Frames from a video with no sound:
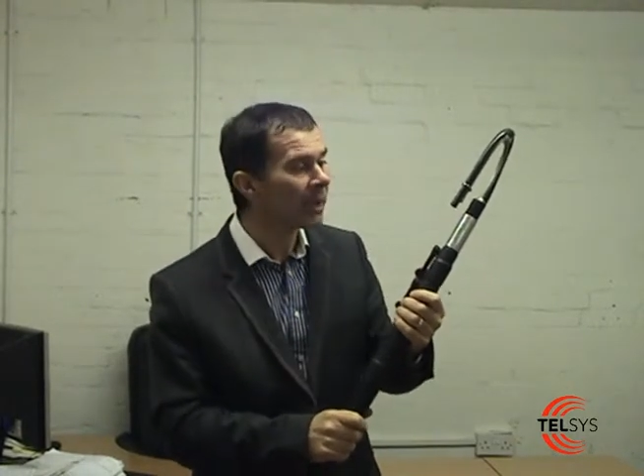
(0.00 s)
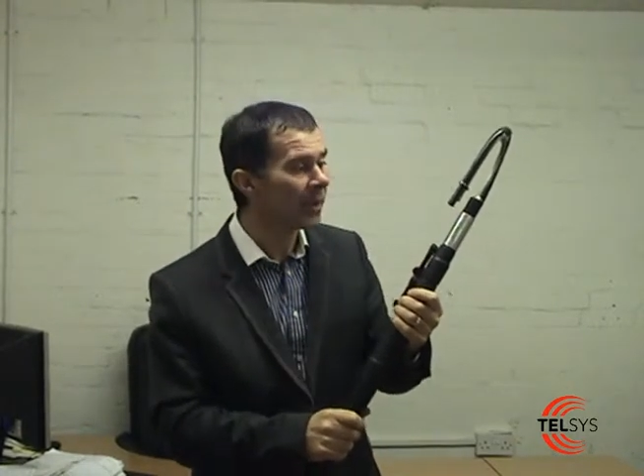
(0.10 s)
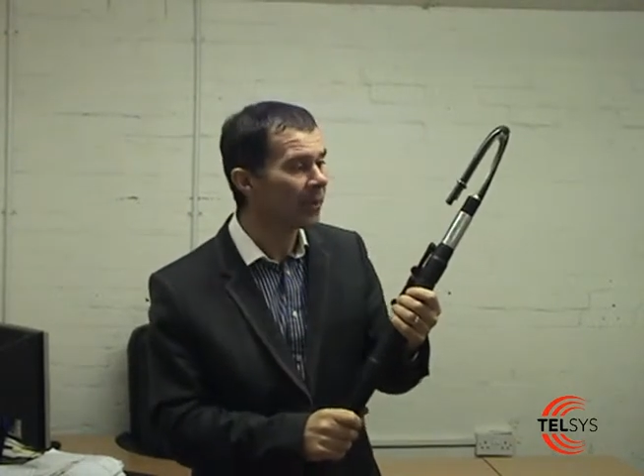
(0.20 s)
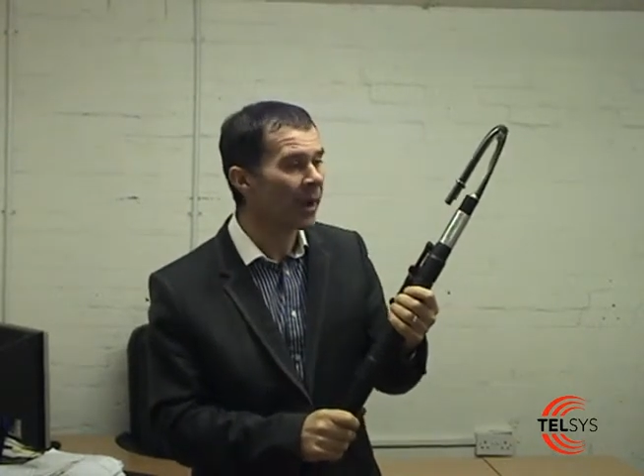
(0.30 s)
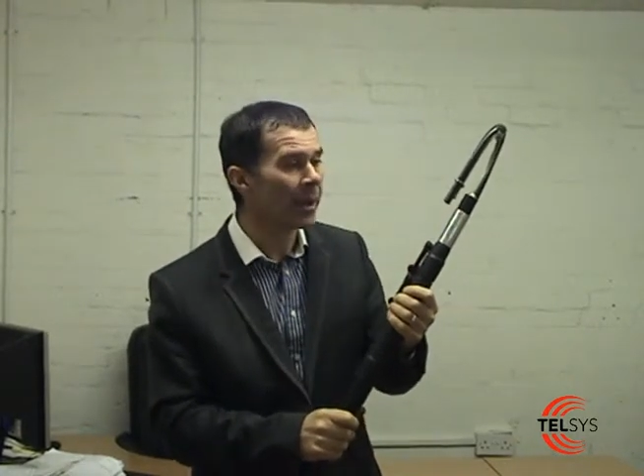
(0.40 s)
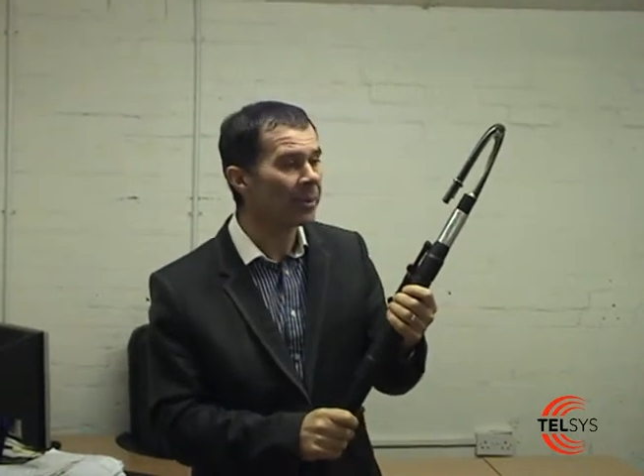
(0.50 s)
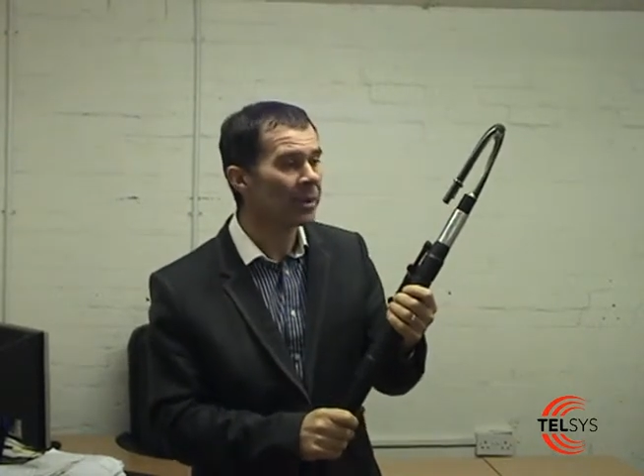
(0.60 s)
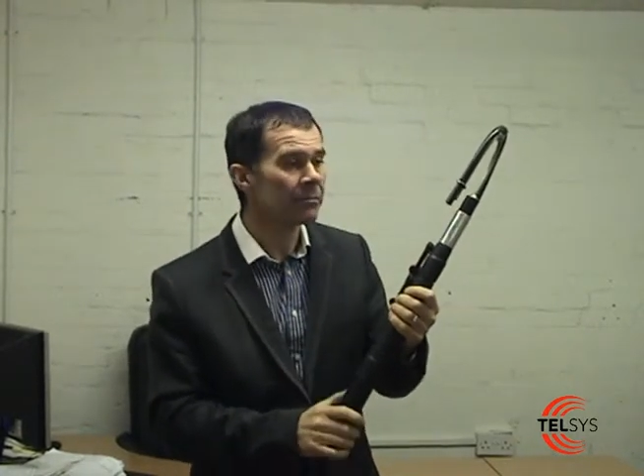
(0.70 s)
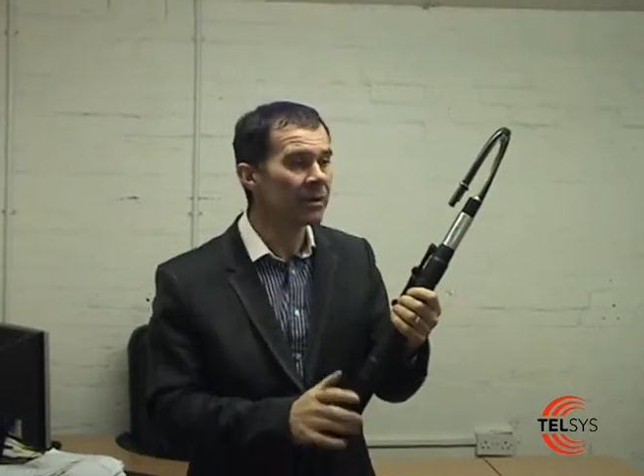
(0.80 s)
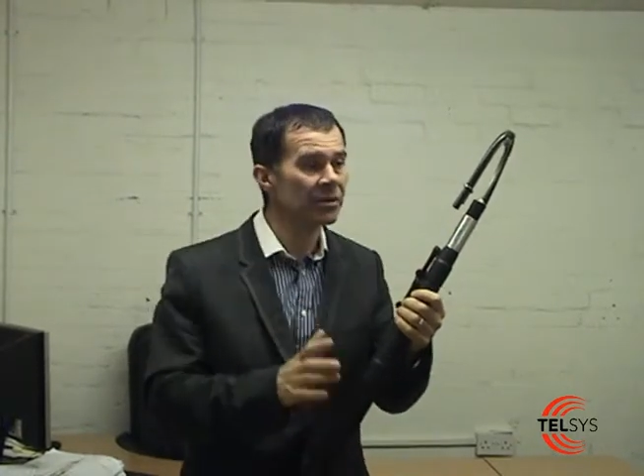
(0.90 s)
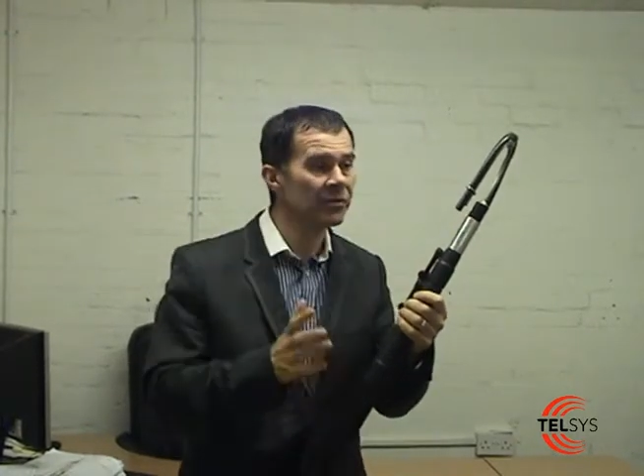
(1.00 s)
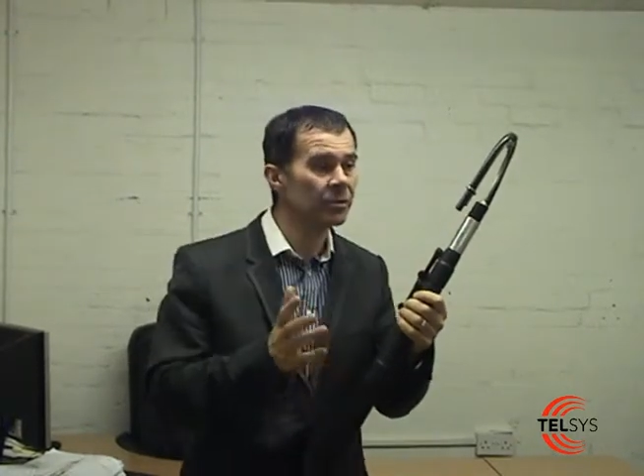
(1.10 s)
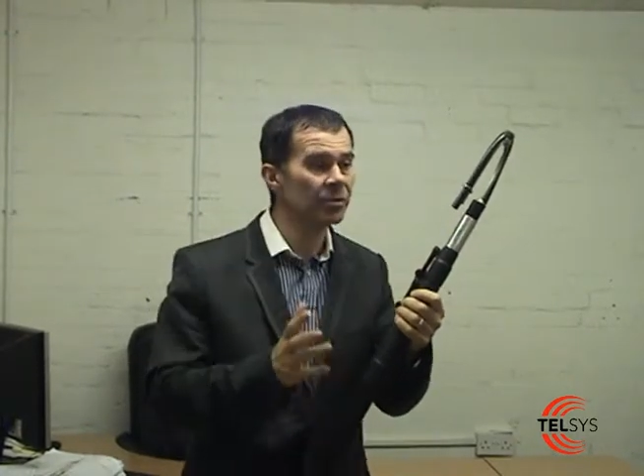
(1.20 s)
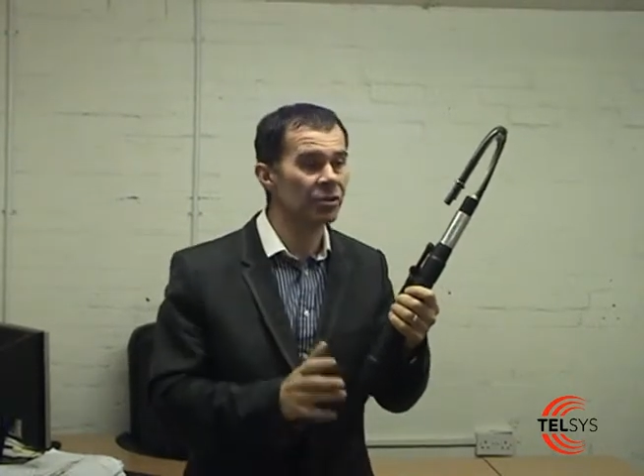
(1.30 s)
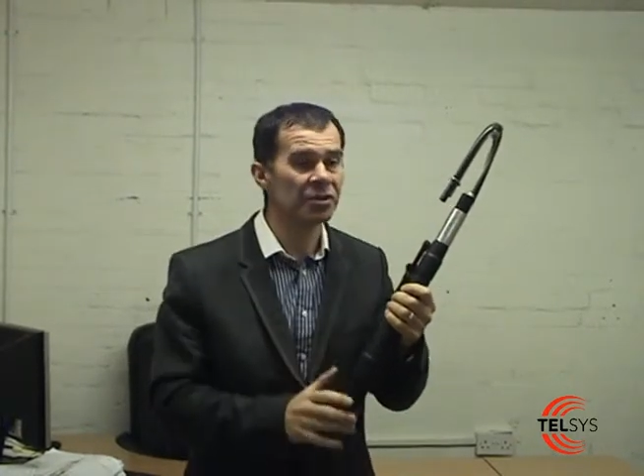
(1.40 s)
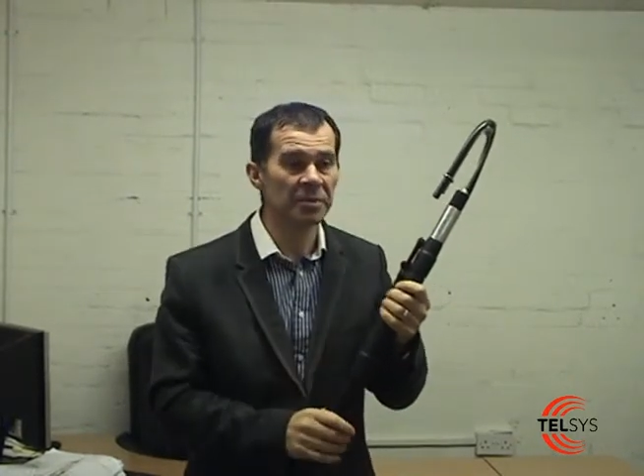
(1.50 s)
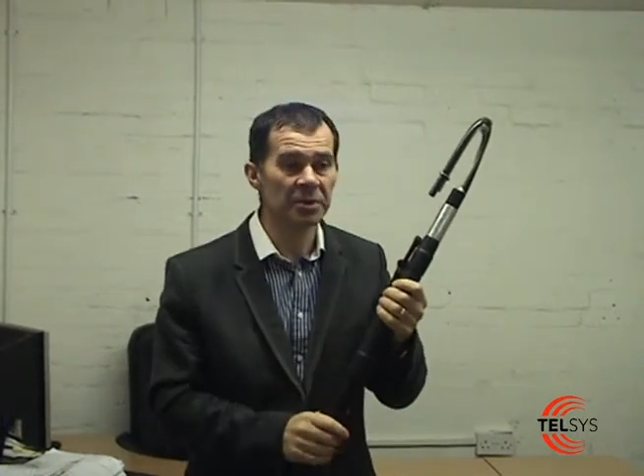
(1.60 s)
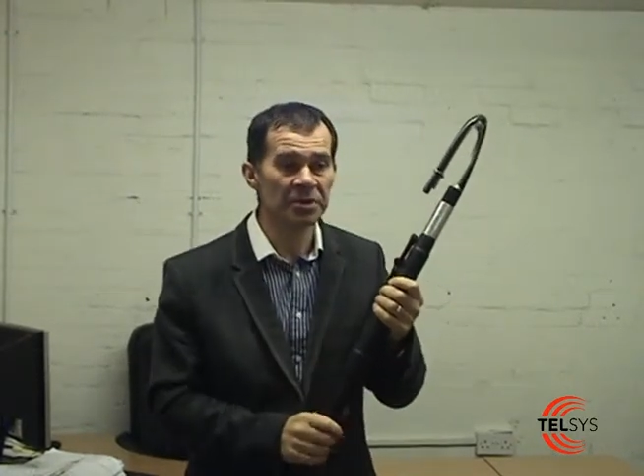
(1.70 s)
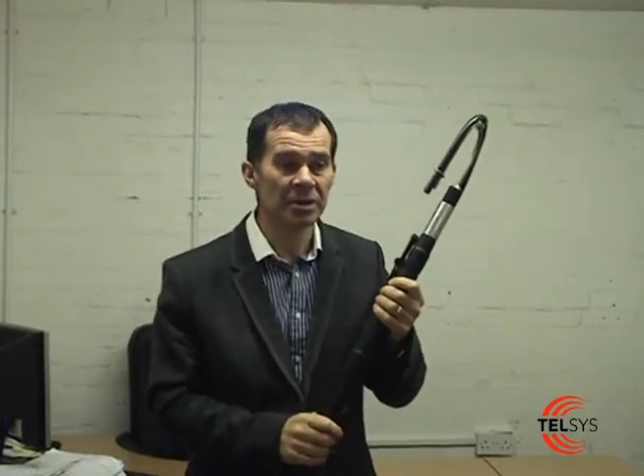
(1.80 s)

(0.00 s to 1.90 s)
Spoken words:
They were happy, made a few adjustments.